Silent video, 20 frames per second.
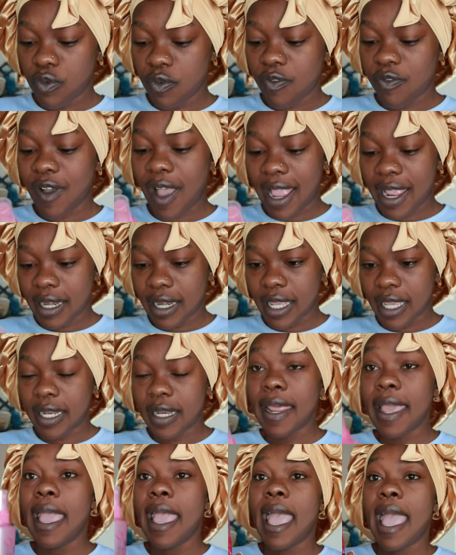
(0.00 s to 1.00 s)
find
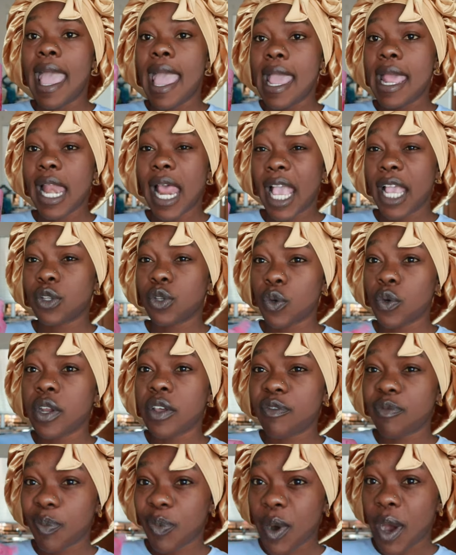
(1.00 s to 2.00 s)
it, and I don't
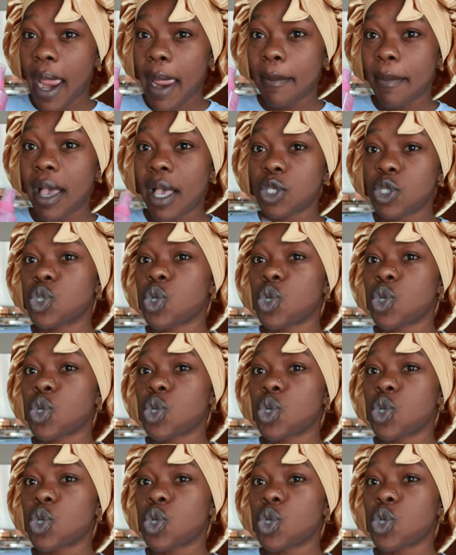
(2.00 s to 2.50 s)
have primer.